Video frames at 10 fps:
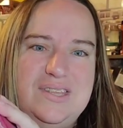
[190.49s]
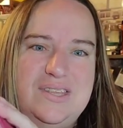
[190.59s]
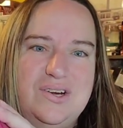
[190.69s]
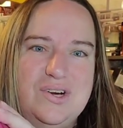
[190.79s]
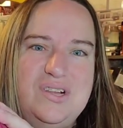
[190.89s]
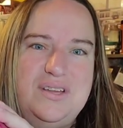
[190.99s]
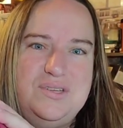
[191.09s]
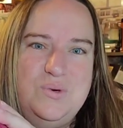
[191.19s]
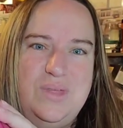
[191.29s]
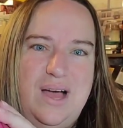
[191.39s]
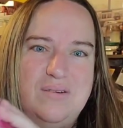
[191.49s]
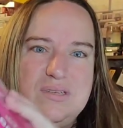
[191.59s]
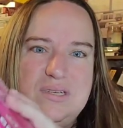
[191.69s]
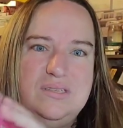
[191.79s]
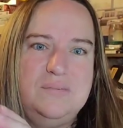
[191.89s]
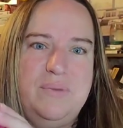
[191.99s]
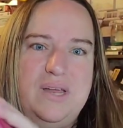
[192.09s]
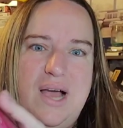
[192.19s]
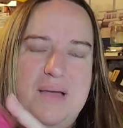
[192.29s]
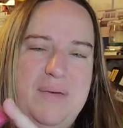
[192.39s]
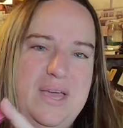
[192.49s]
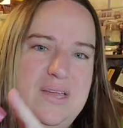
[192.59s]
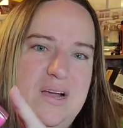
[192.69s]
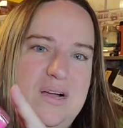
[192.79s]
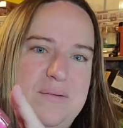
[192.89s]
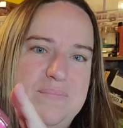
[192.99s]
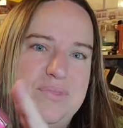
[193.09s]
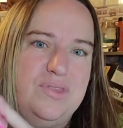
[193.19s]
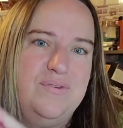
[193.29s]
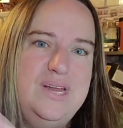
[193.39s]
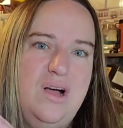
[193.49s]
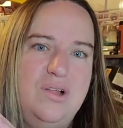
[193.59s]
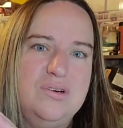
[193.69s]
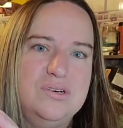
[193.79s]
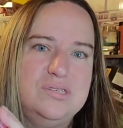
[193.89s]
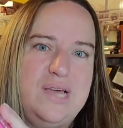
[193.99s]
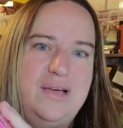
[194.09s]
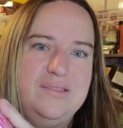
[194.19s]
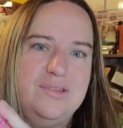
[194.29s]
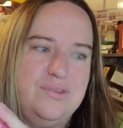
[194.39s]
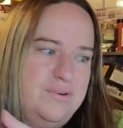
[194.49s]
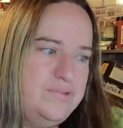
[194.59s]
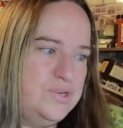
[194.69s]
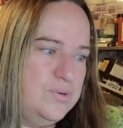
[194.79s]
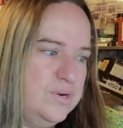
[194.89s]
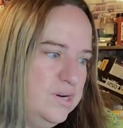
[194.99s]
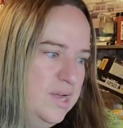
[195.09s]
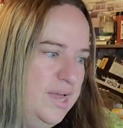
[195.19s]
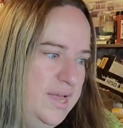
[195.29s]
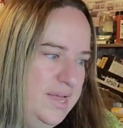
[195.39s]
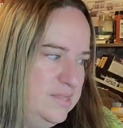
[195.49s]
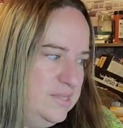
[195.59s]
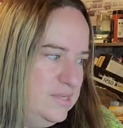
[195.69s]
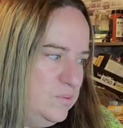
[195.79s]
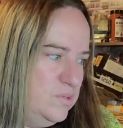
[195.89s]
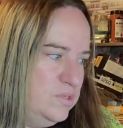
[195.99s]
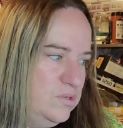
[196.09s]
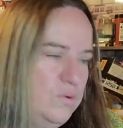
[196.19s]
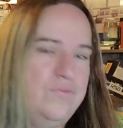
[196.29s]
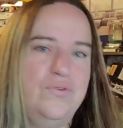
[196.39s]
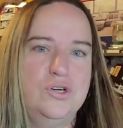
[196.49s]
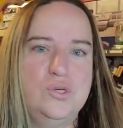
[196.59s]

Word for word: the early 2000s, but I paid um, $3 at the thrift store, and this one sold for